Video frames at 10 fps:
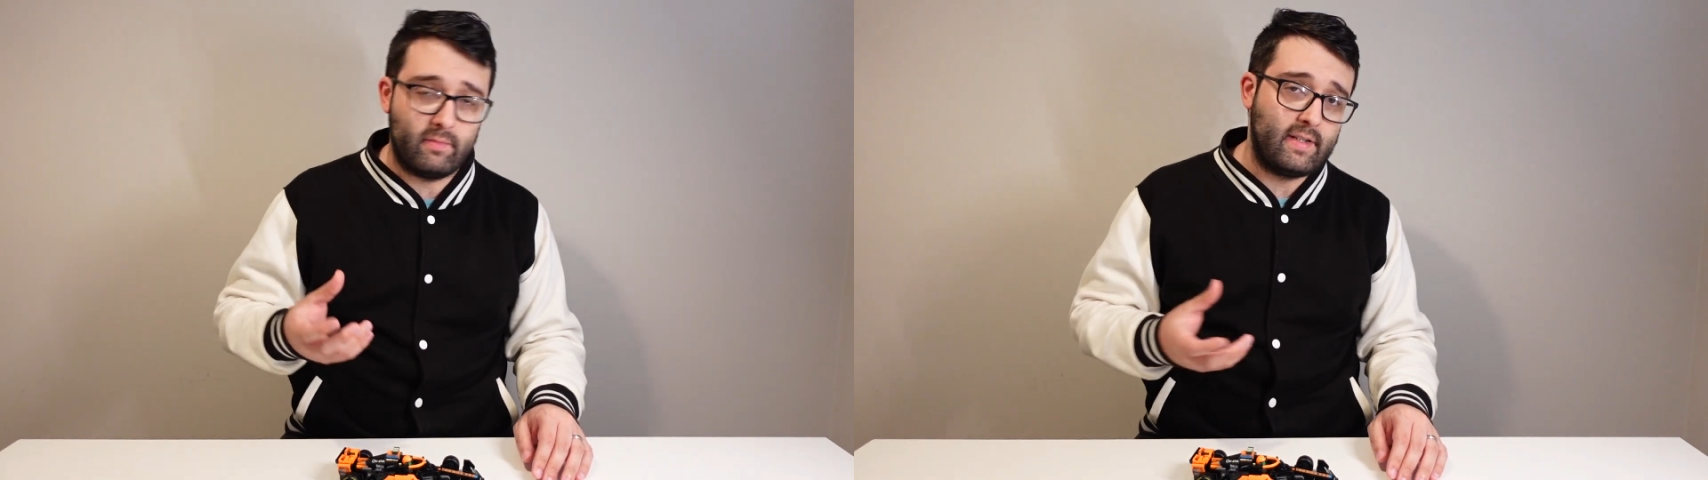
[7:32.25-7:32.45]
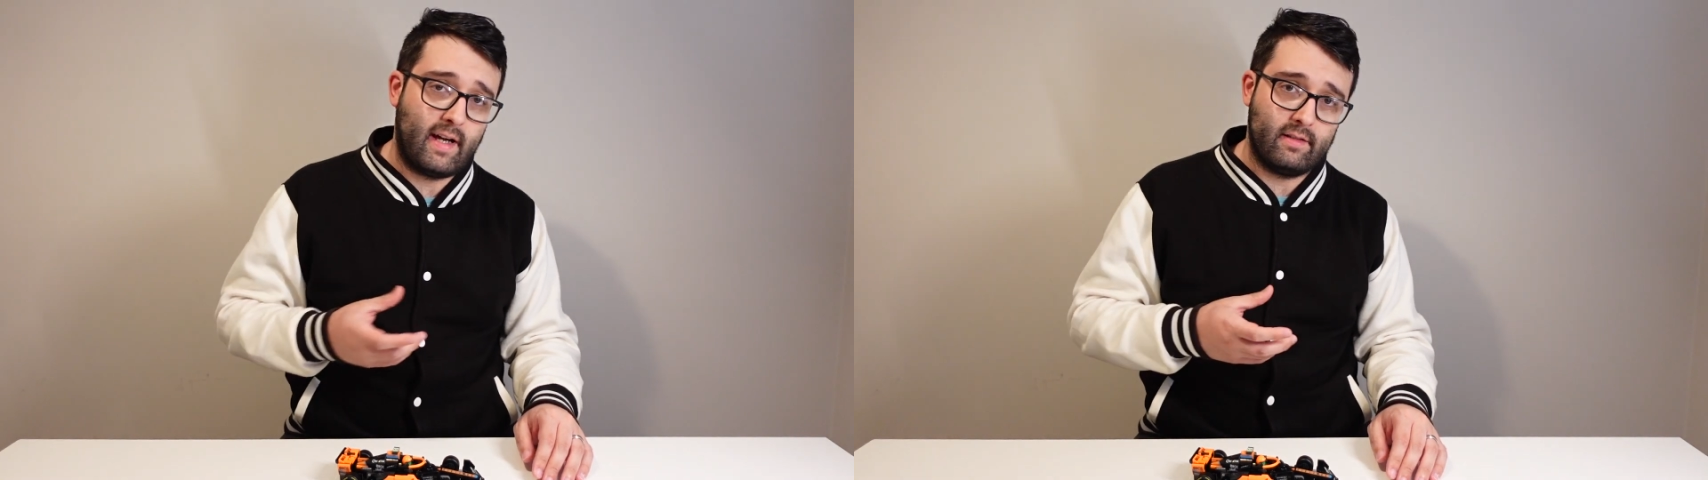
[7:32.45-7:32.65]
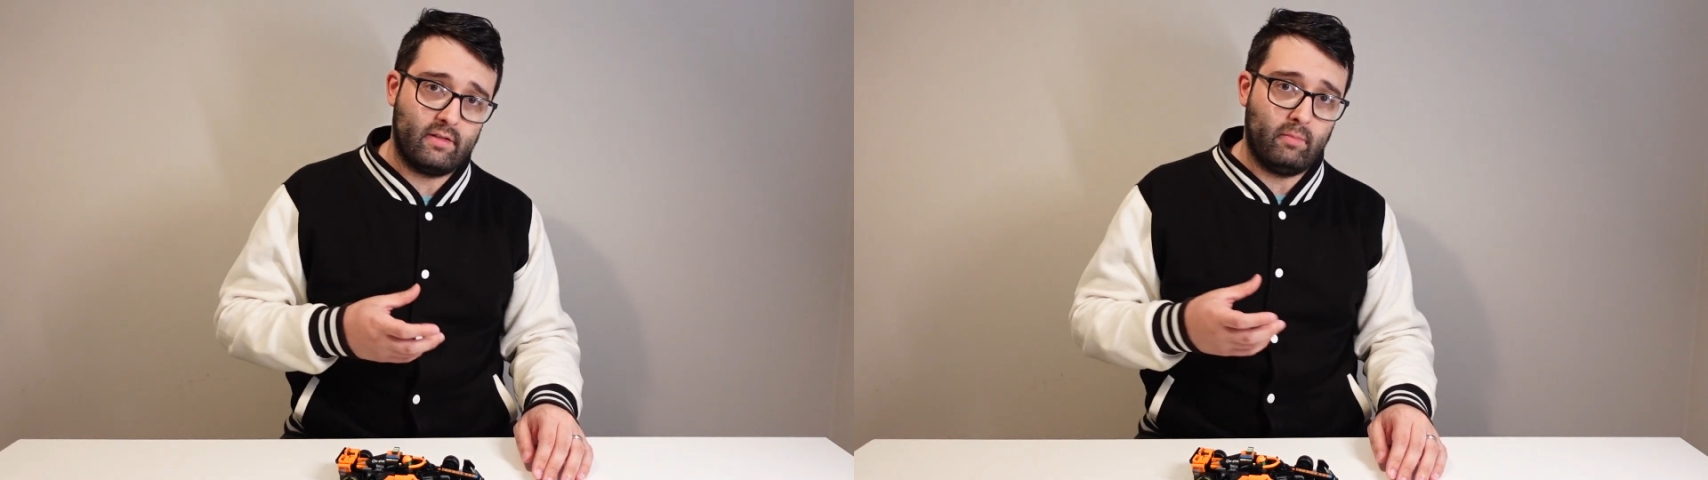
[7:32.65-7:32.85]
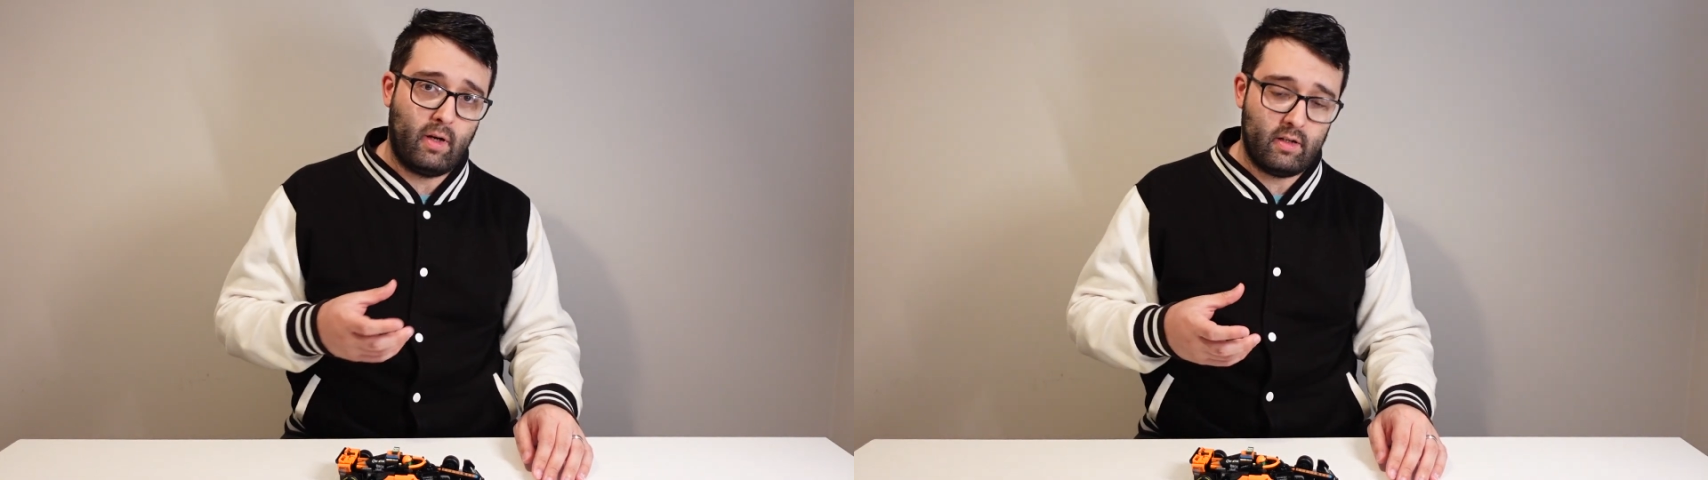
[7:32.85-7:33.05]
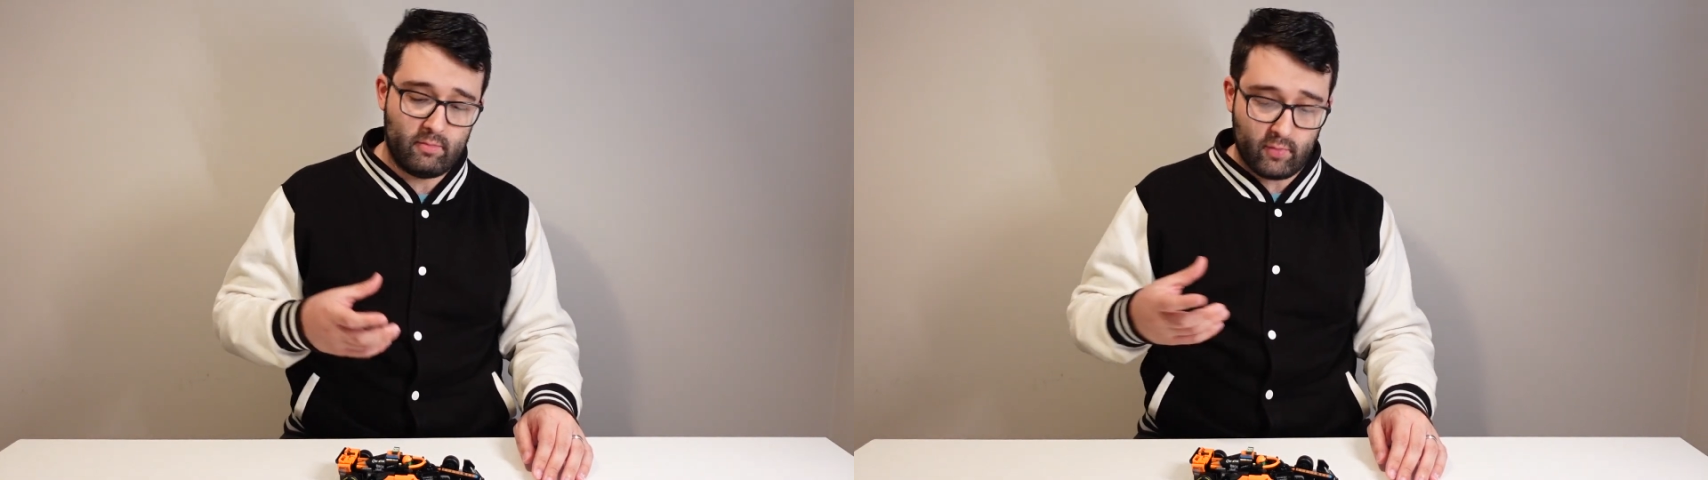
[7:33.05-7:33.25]
the Aston
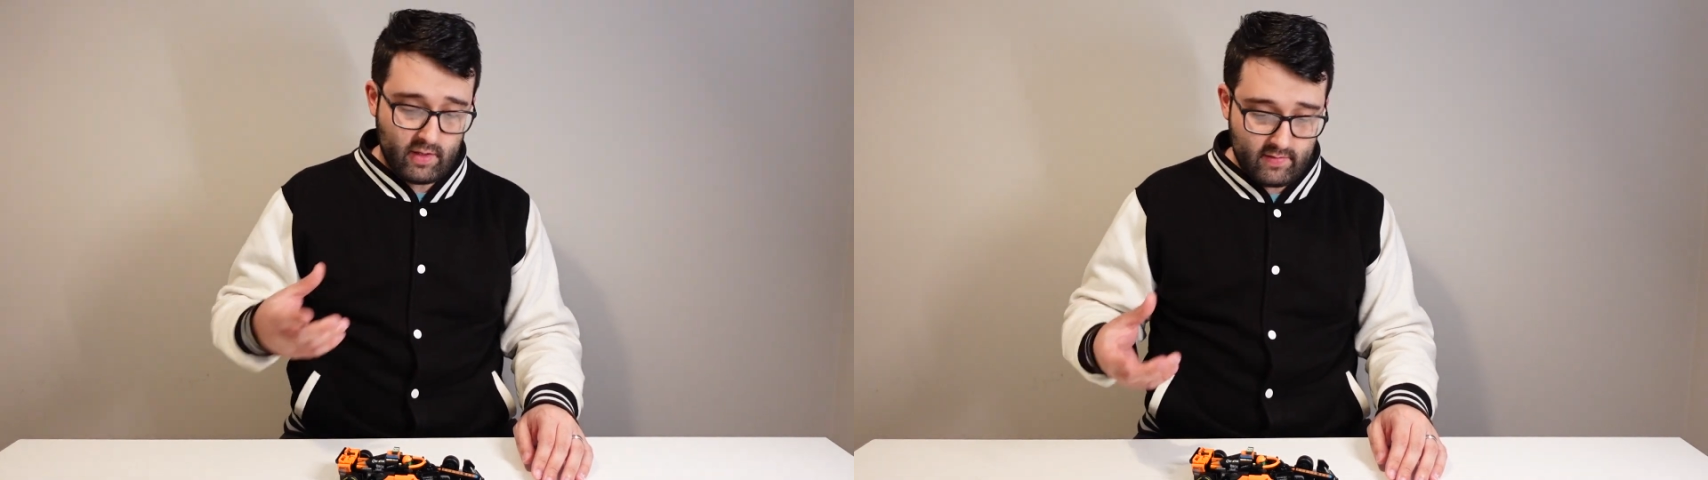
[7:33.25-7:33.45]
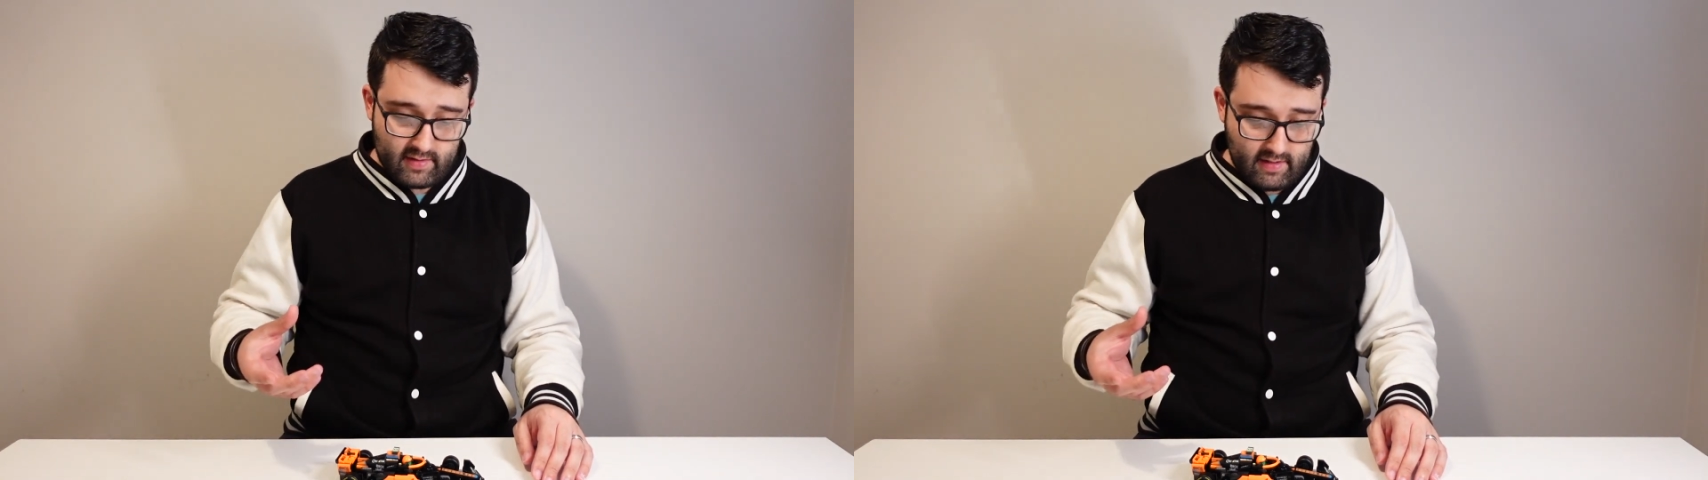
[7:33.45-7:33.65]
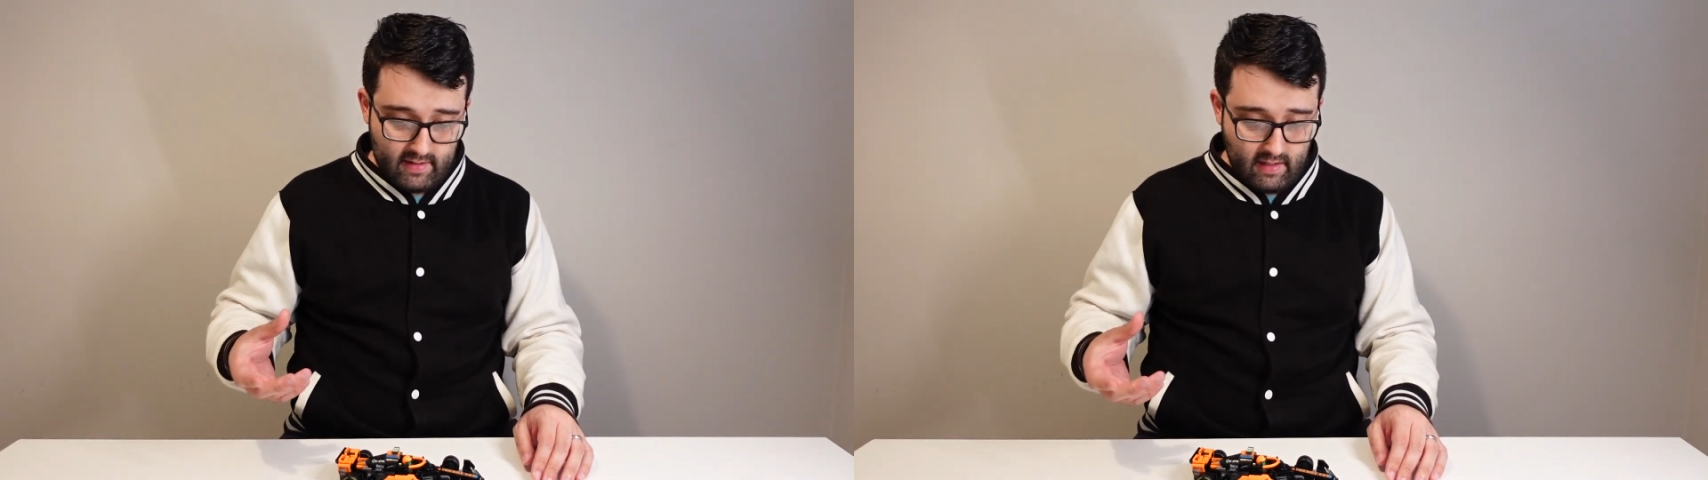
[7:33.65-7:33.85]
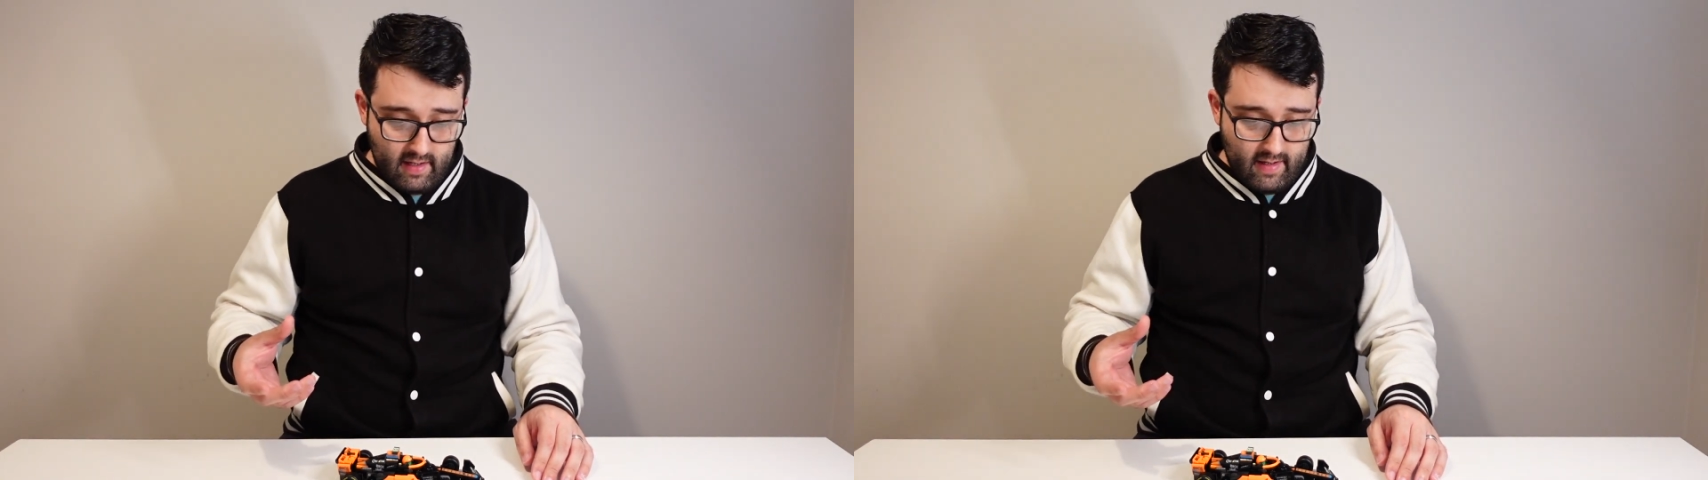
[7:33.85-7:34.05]
Martin previously,